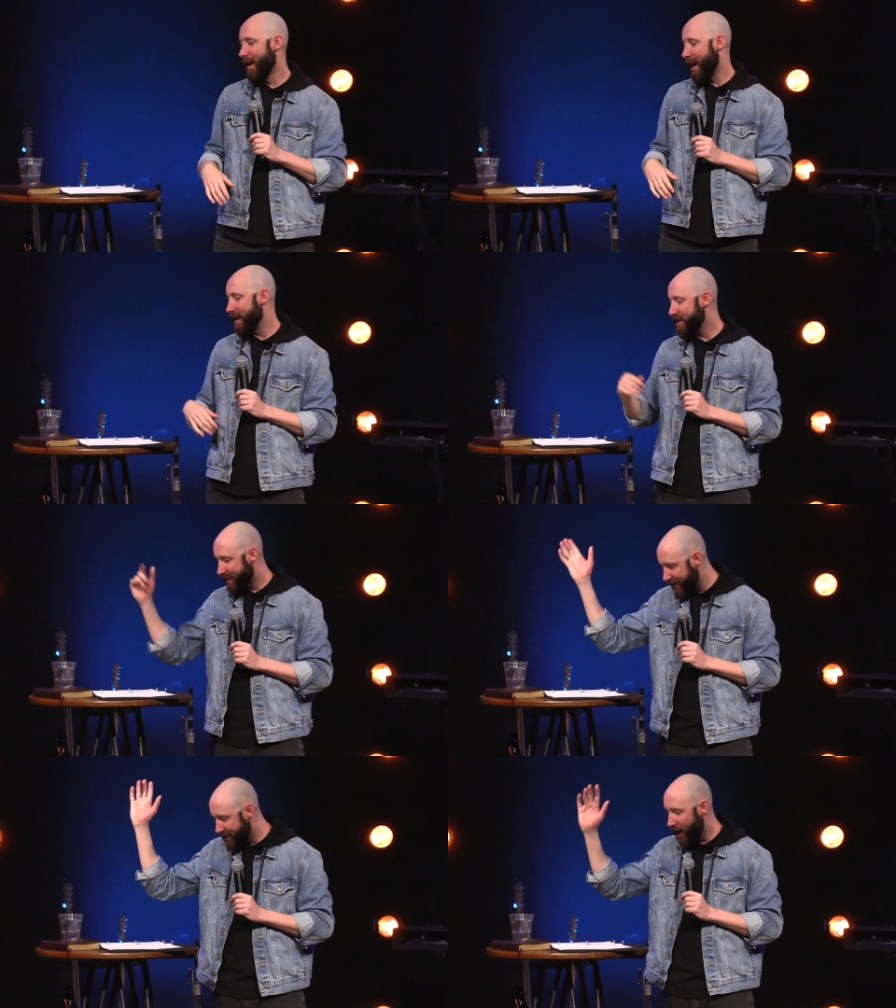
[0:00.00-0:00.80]
And he
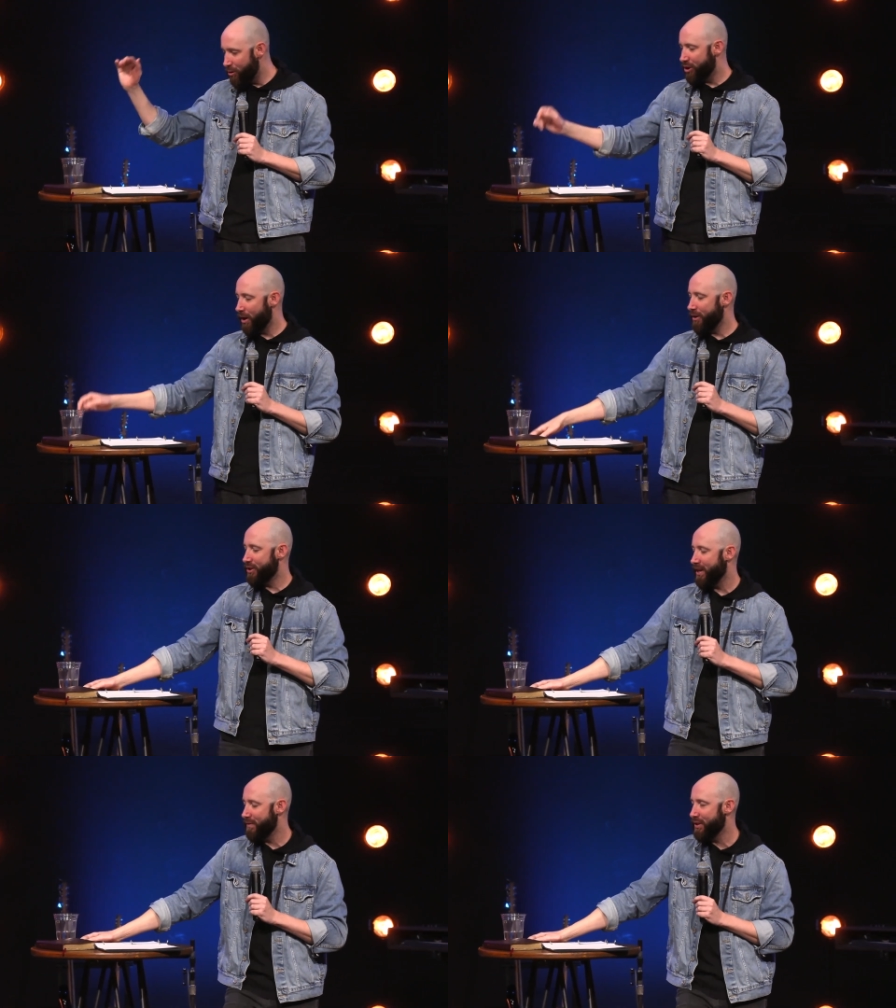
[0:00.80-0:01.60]
says, Go show
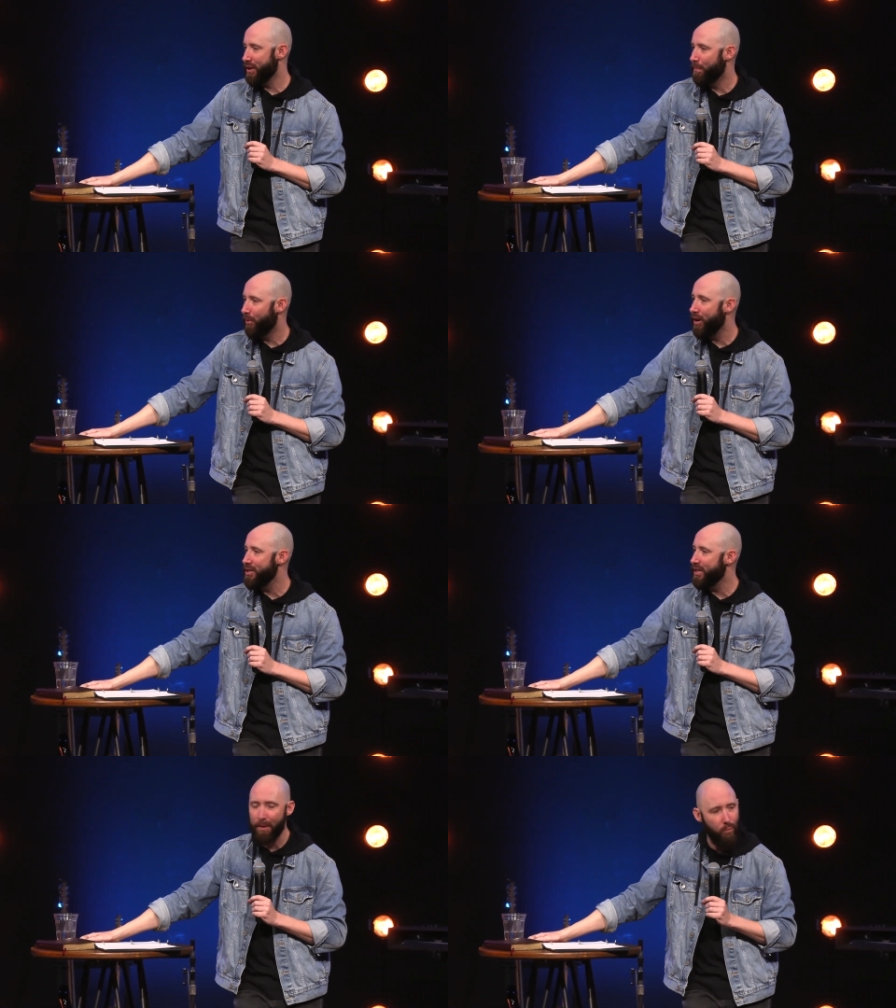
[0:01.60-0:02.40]
yourselves to the priest.
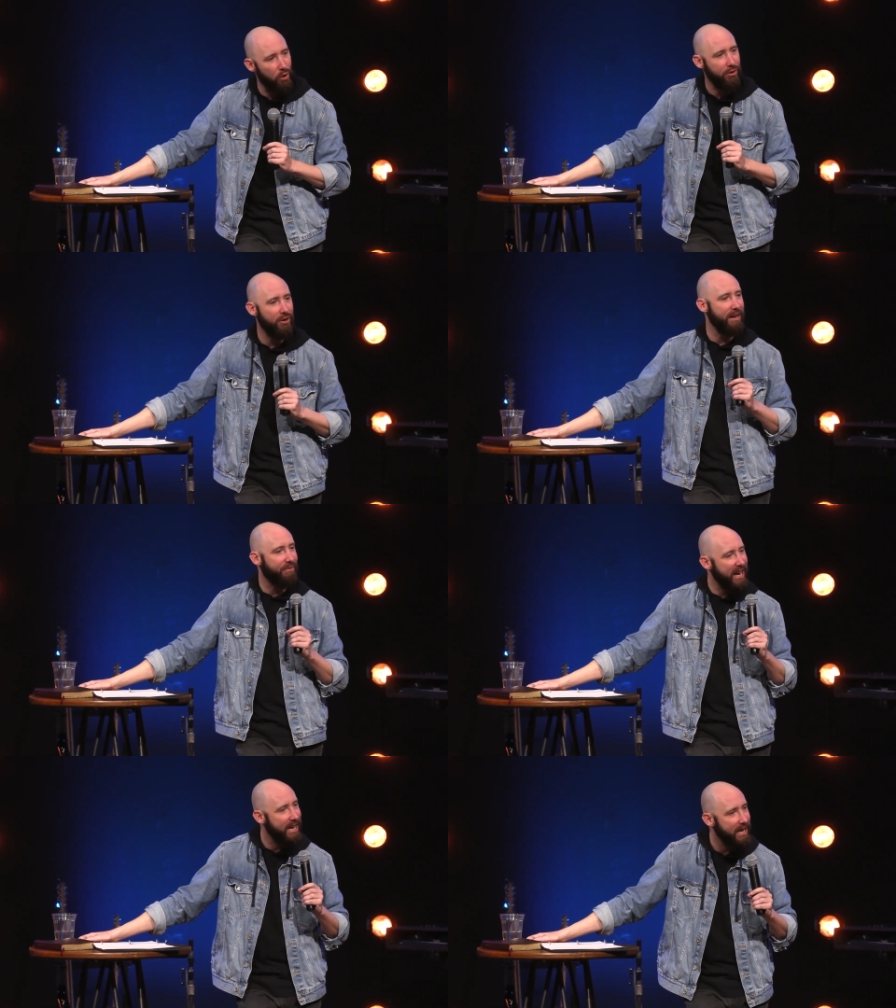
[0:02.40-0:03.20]
And I'm wondering if
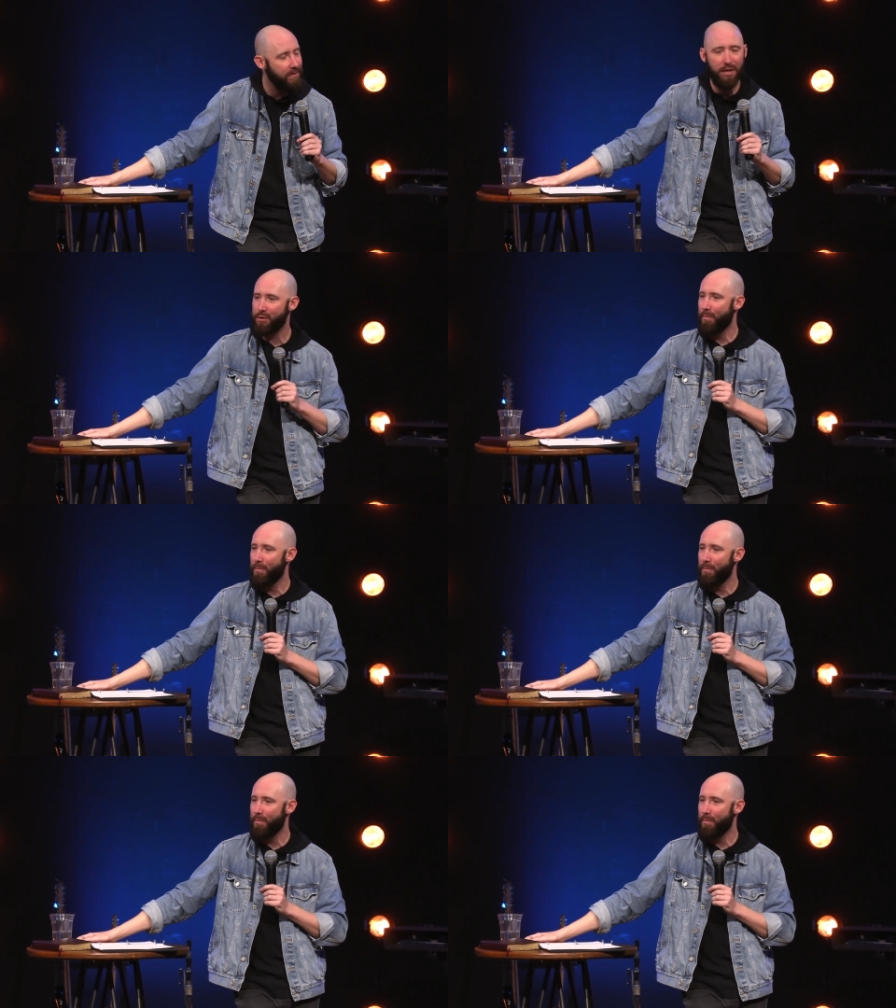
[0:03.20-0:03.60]
any in this